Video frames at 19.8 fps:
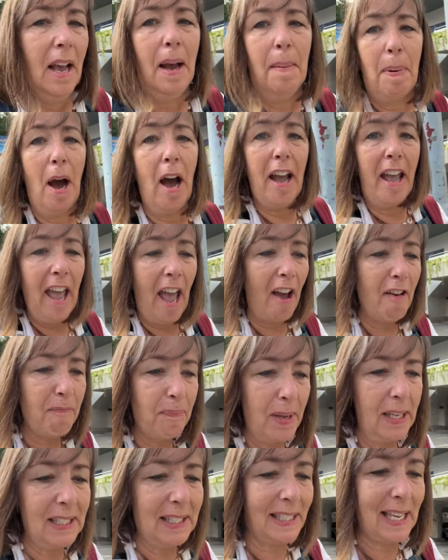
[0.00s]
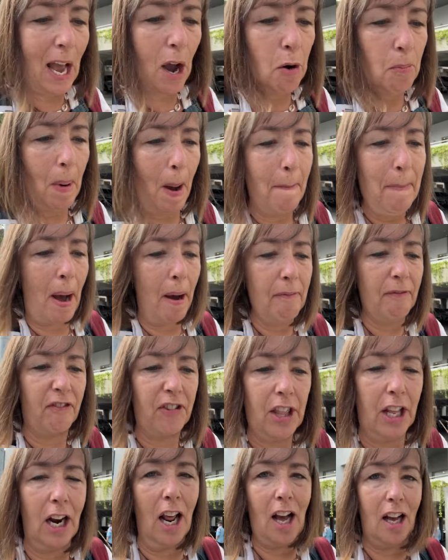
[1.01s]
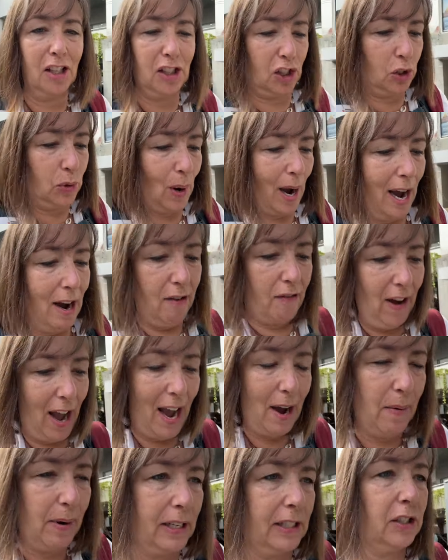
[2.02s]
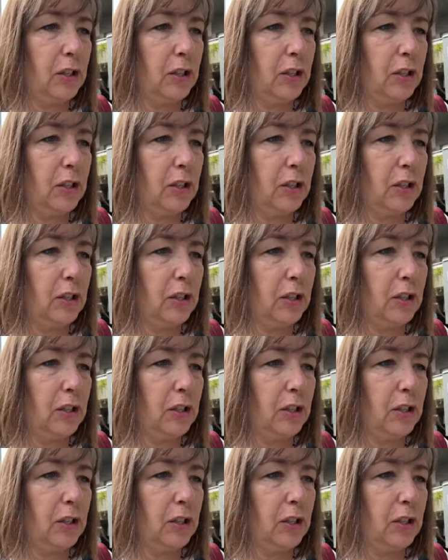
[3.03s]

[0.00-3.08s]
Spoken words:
But I have been sat on my bum for the last 12 hours,